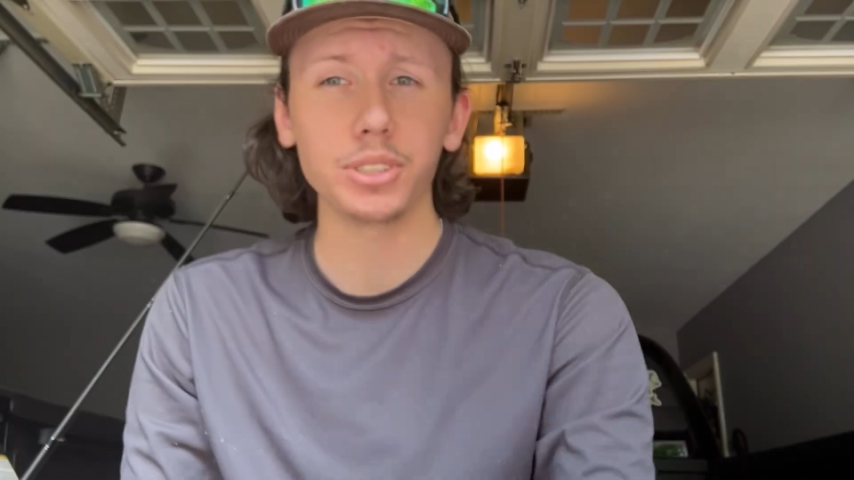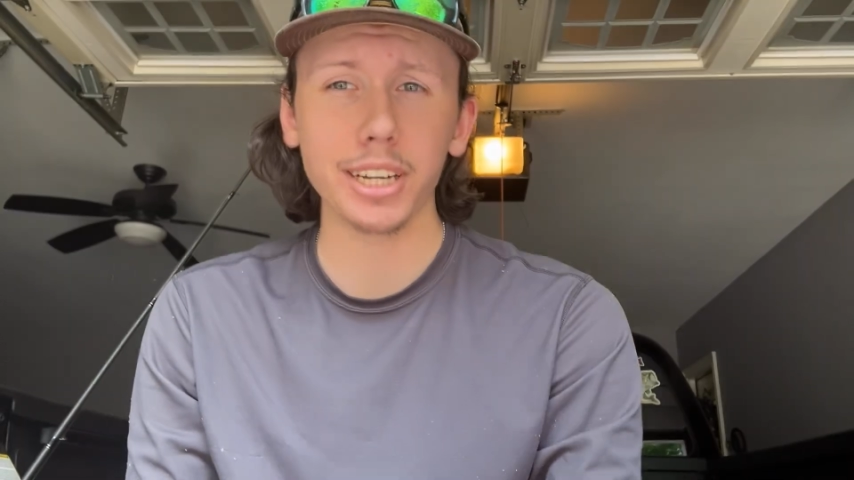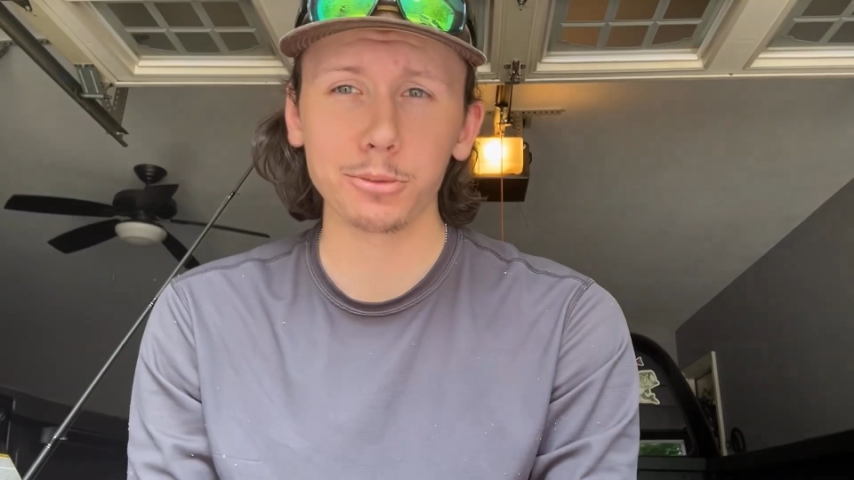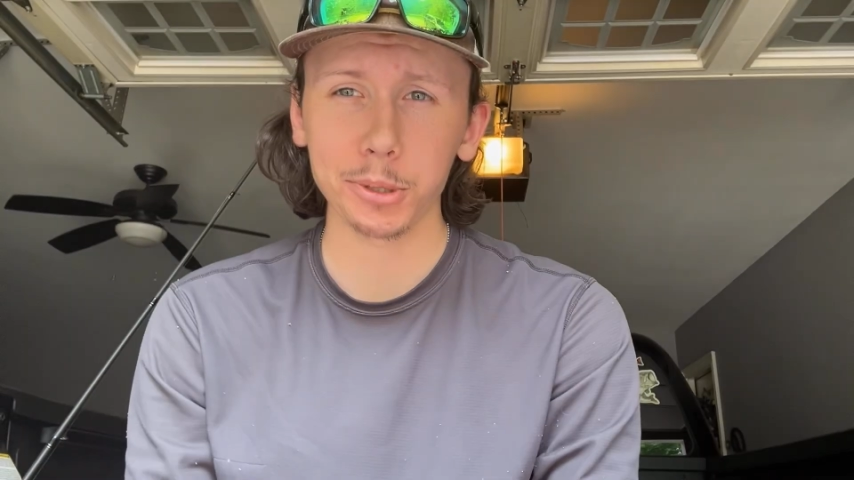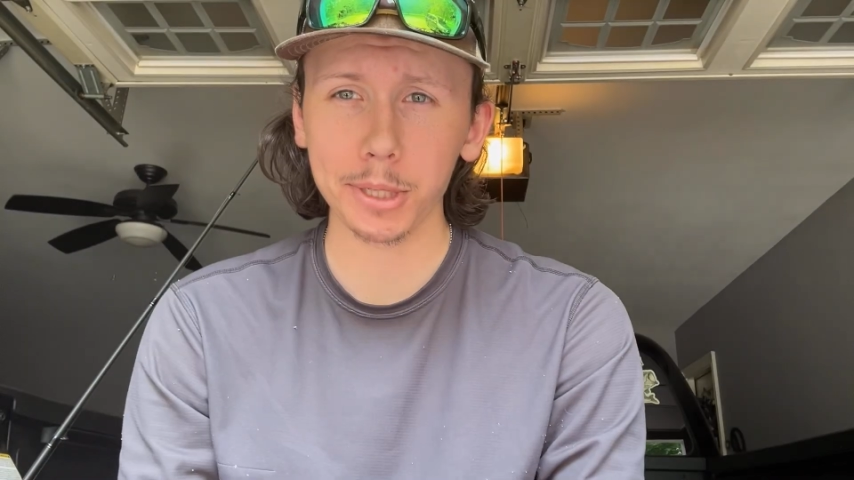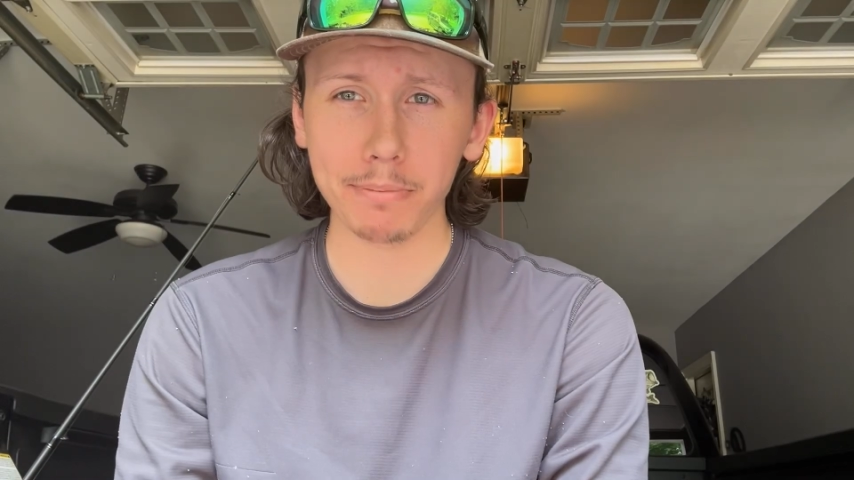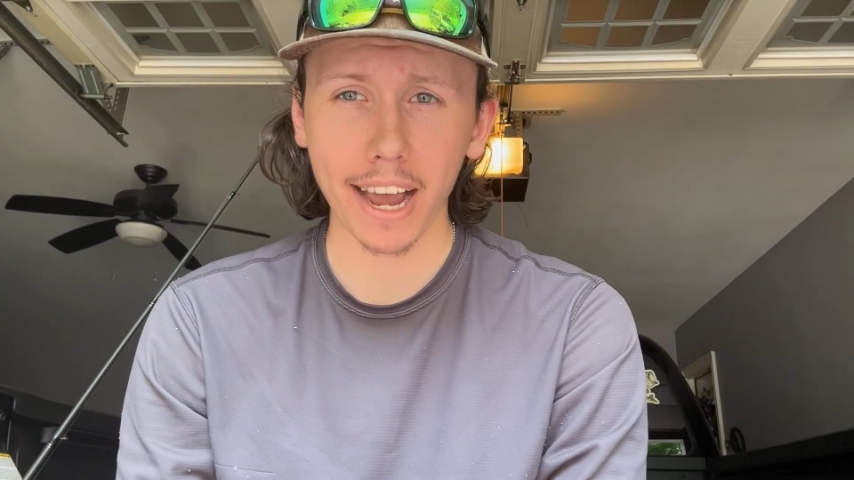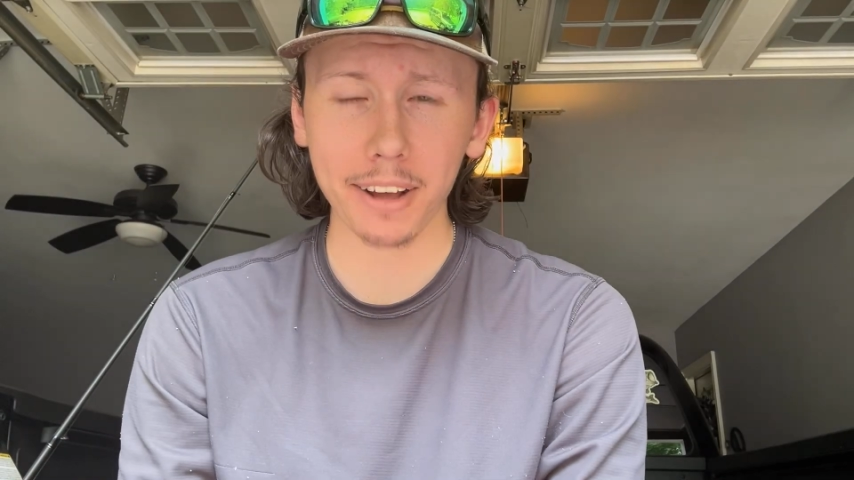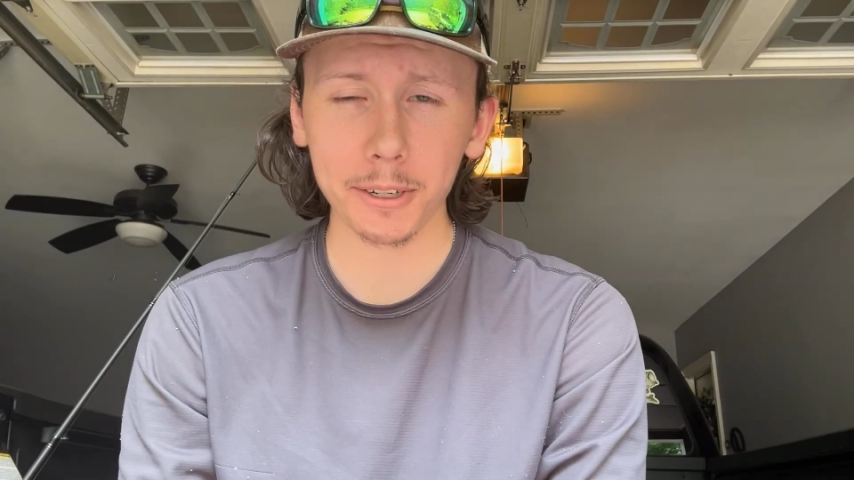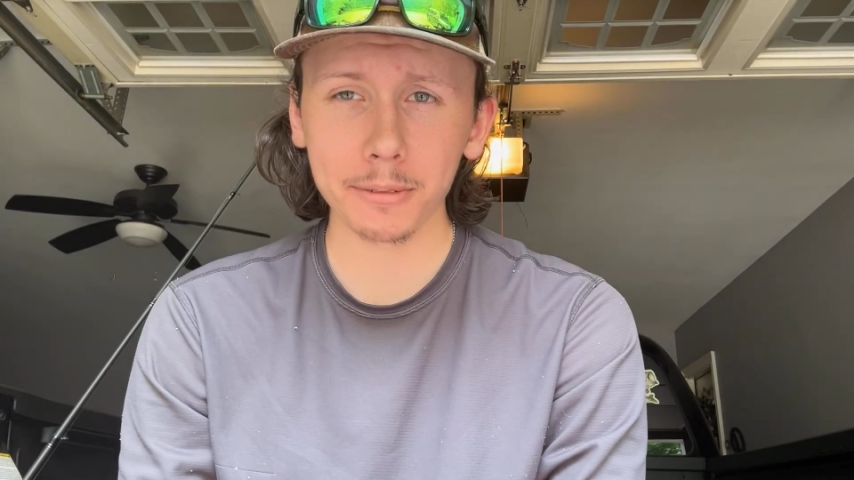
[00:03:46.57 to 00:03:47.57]
that really
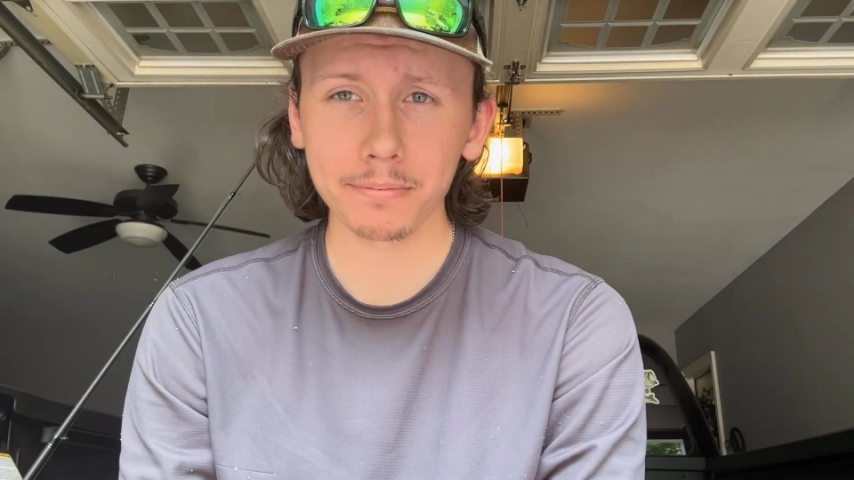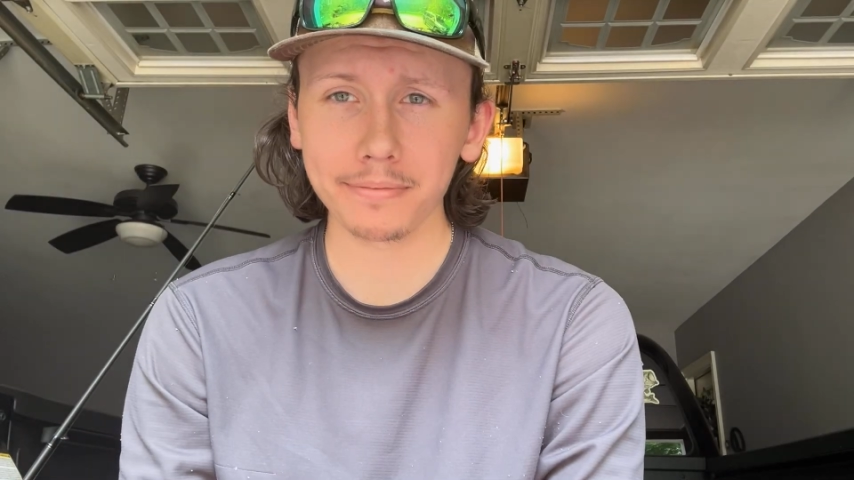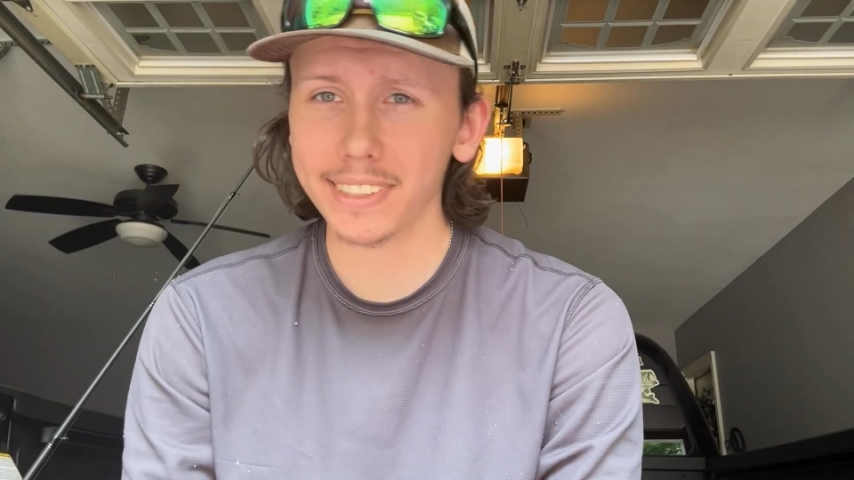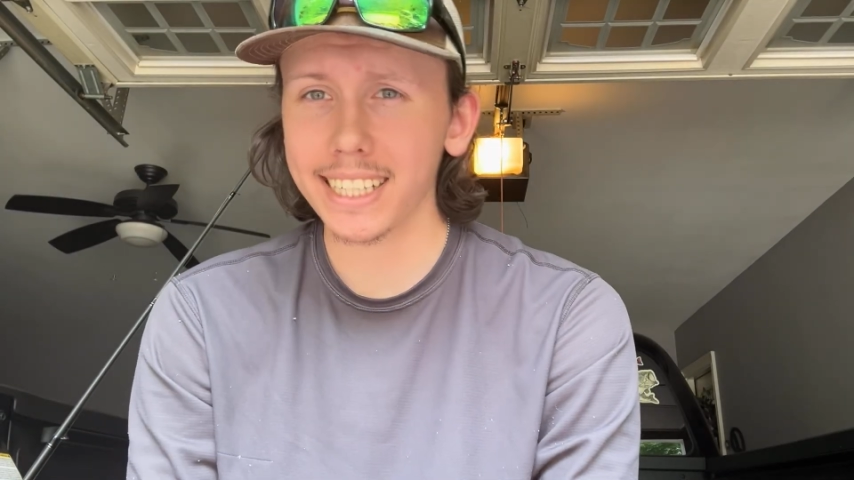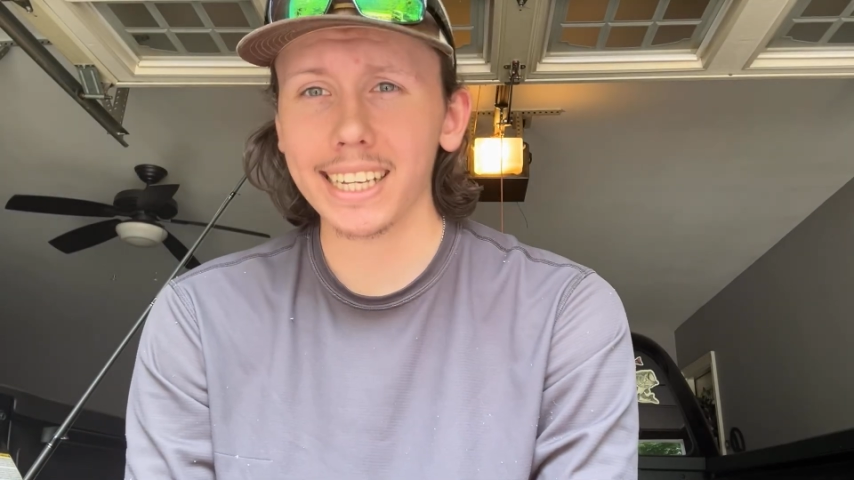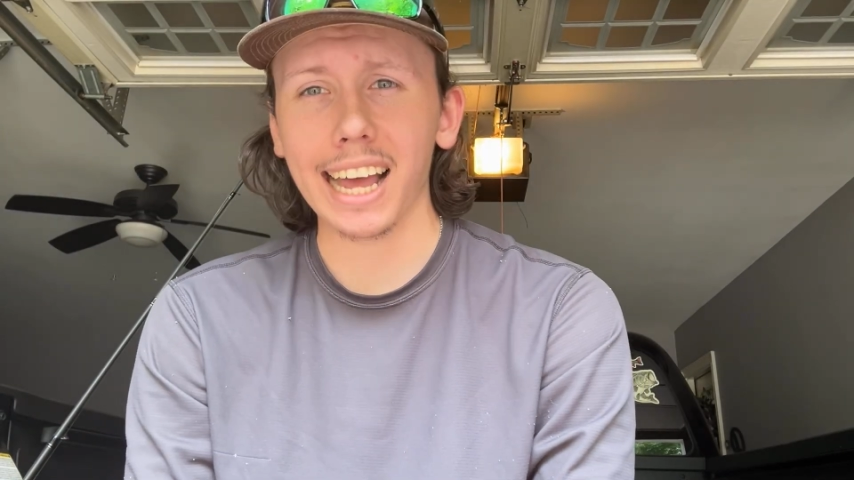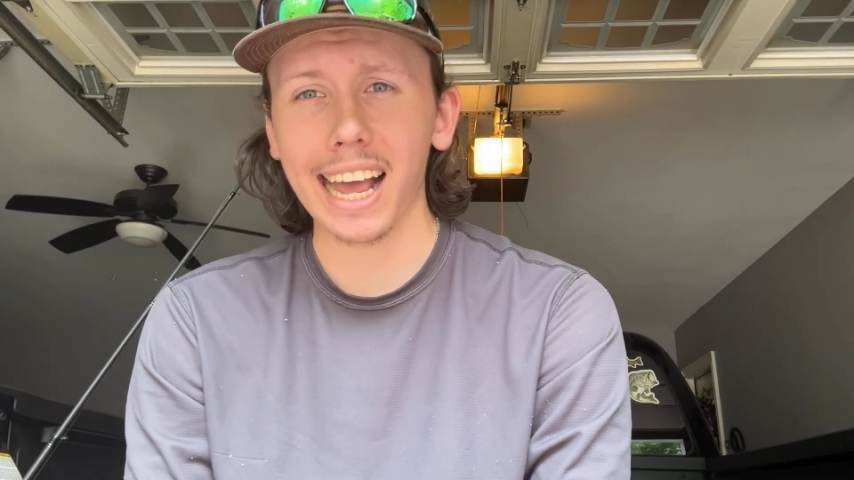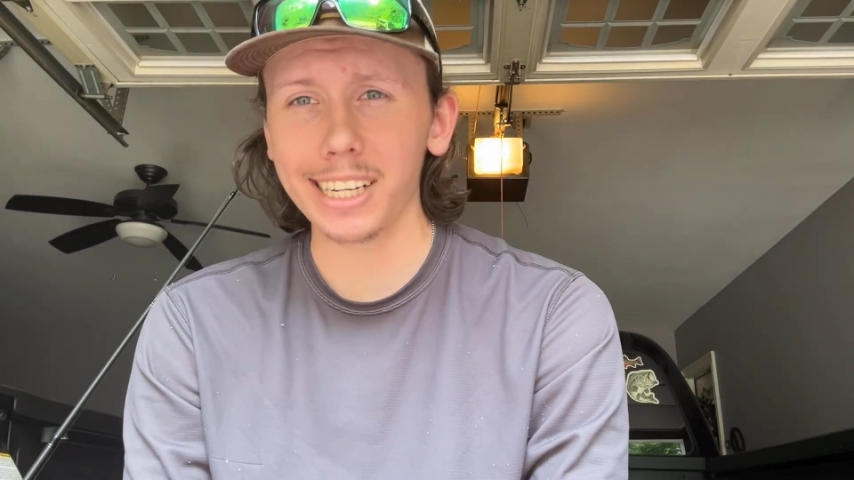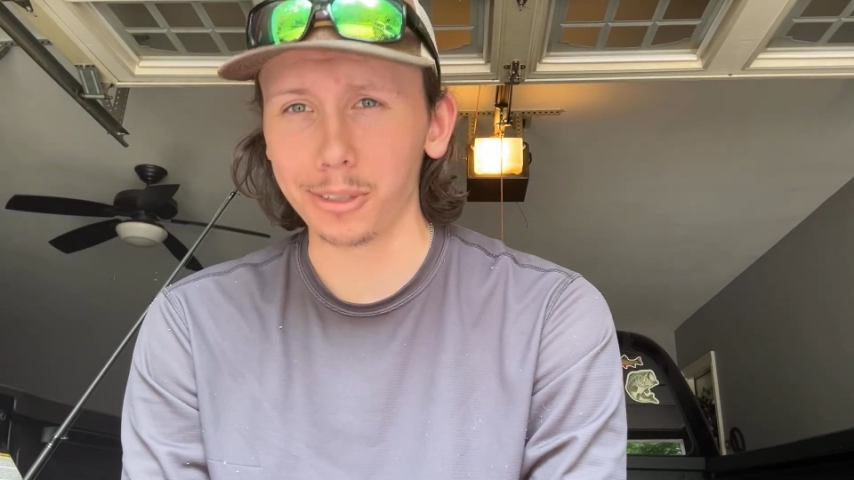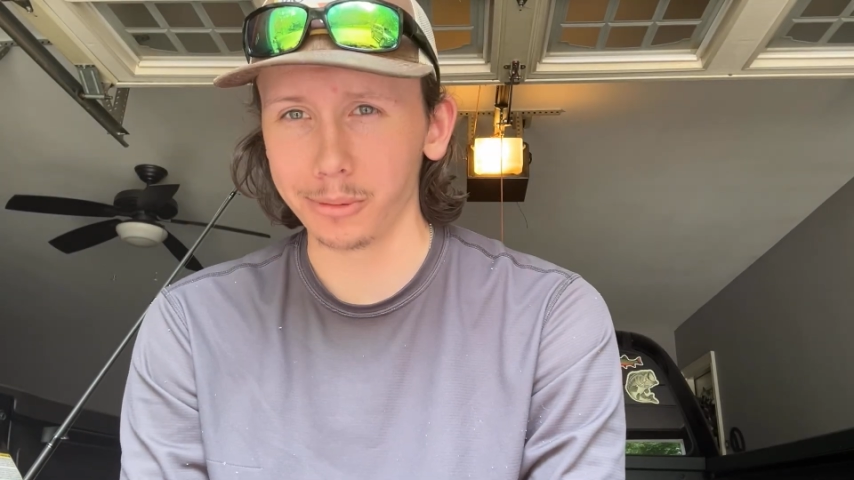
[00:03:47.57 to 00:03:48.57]
matter?
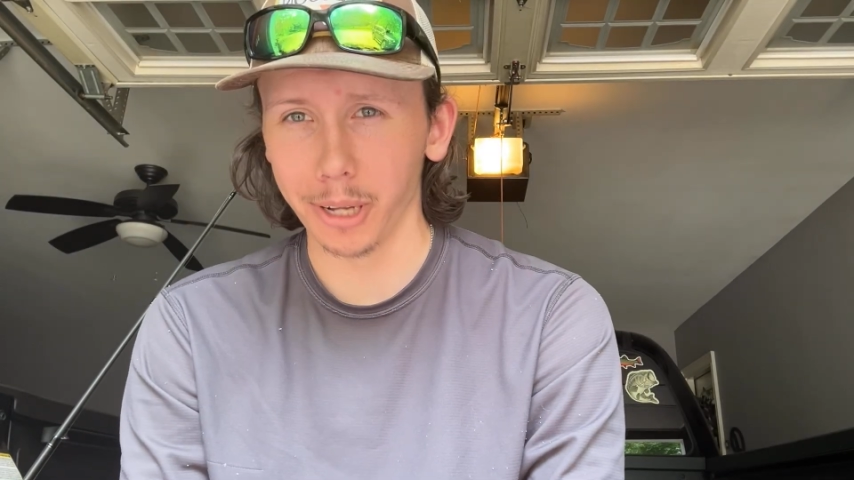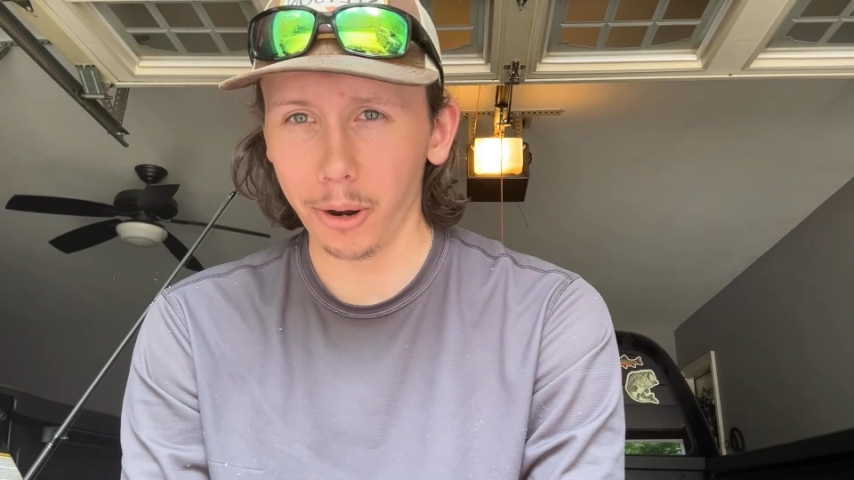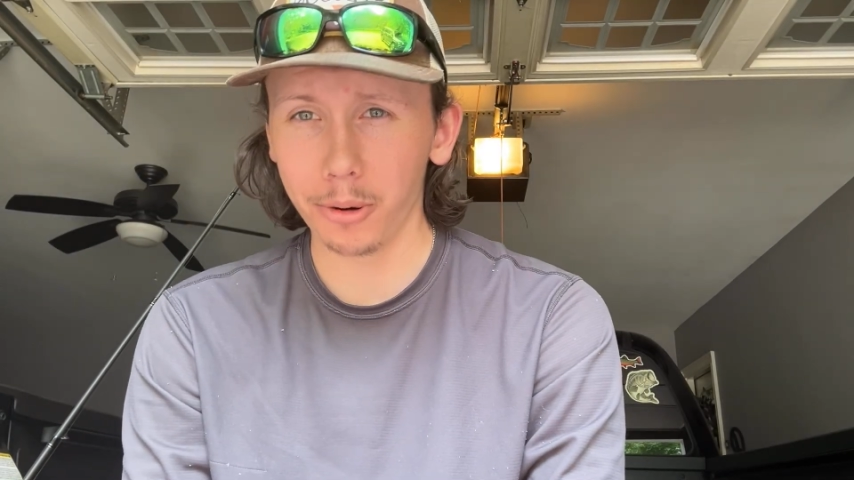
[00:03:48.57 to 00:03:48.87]
I don't know.